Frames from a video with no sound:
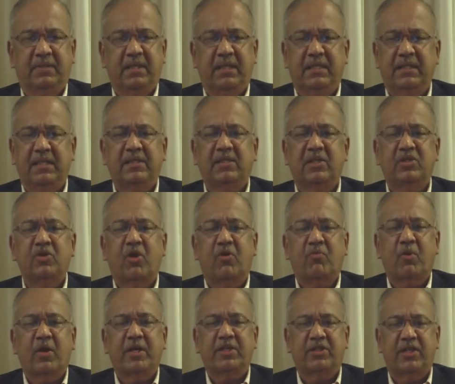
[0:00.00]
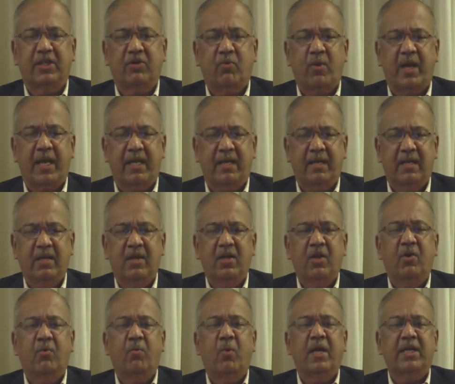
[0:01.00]
This is not what is required.
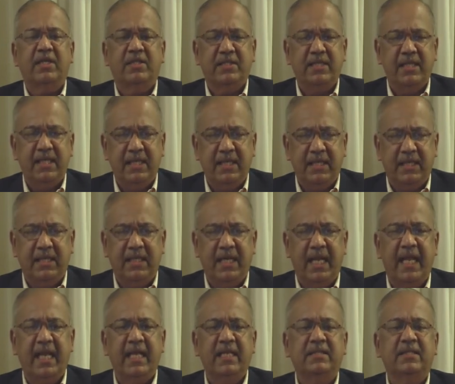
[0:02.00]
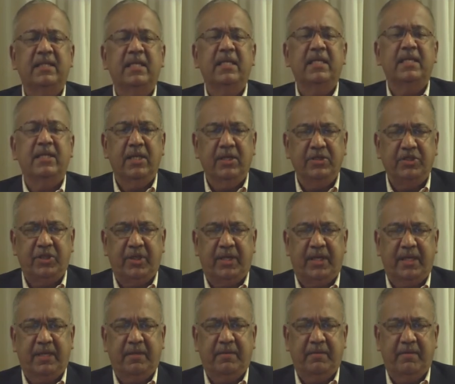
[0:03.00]
What is needed is
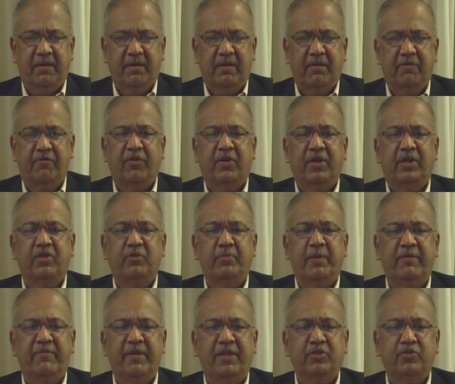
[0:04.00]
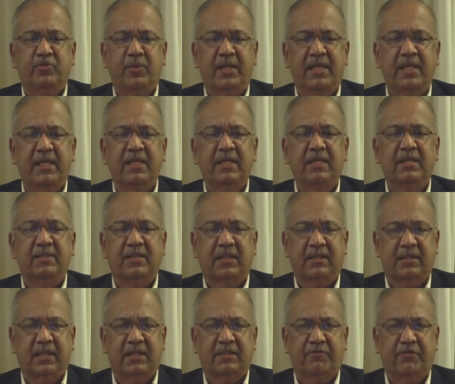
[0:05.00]
nurturing for it to be eventually
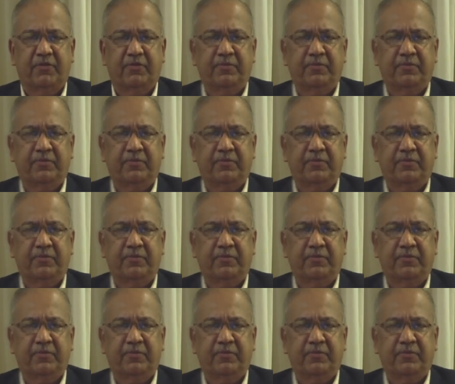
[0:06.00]
successful.